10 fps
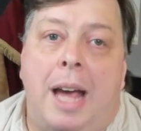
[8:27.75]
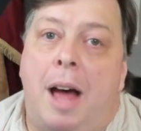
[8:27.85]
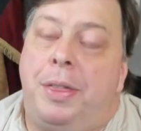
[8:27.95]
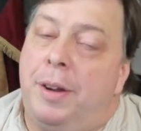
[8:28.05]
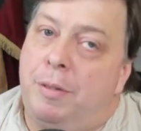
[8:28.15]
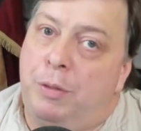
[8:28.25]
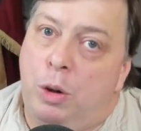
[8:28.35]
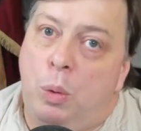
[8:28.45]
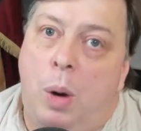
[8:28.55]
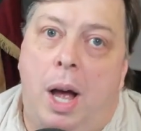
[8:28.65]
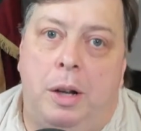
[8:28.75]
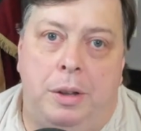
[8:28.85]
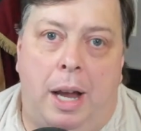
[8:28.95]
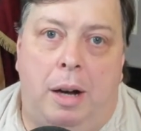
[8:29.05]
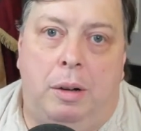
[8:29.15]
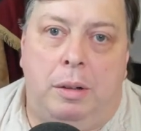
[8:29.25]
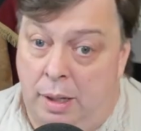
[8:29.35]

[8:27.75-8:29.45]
out there for a while now.